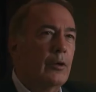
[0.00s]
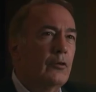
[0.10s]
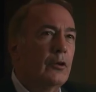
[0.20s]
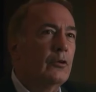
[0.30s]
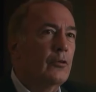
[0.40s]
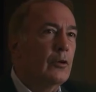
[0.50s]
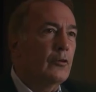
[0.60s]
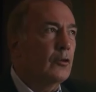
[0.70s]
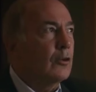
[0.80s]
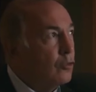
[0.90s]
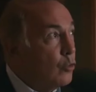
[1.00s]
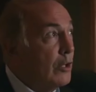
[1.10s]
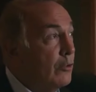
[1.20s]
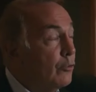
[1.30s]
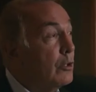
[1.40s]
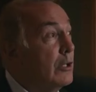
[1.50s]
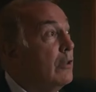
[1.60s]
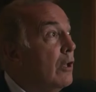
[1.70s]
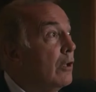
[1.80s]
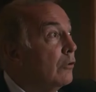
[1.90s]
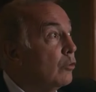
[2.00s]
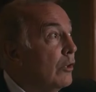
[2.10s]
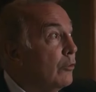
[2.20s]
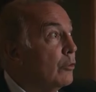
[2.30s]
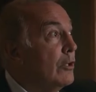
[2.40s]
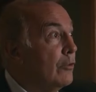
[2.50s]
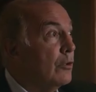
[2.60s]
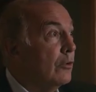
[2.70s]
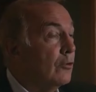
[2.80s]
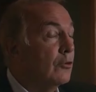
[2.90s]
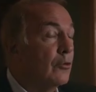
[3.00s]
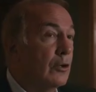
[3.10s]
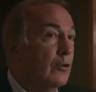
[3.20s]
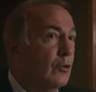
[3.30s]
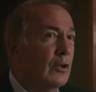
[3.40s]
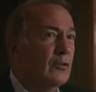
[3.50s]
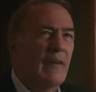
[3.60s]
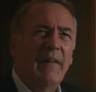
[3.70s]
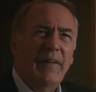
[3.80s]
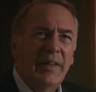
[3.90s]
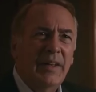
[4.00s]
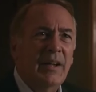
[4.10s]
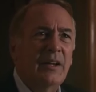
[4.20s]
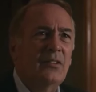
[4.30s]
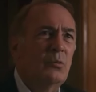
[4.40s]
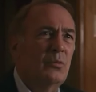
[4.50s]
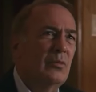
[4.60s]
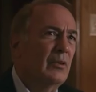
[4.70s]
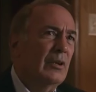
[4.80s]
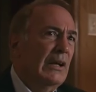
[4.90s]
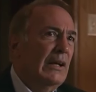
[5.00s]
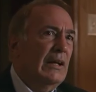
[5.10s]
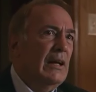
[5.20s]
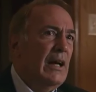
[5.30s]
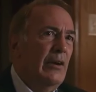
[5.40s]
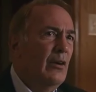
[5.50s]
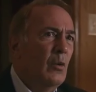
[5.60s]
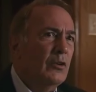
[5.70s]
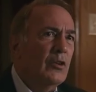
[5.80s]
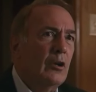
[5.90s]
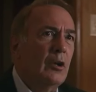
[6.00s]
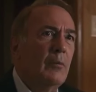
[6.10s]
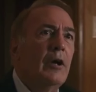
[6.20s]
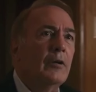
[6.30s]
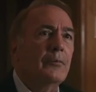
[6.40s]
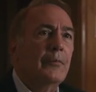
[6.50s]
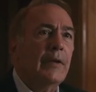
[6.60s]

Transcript: 36, 36, 23, 23, 36, 36. And I said, I don't know, what's that all about?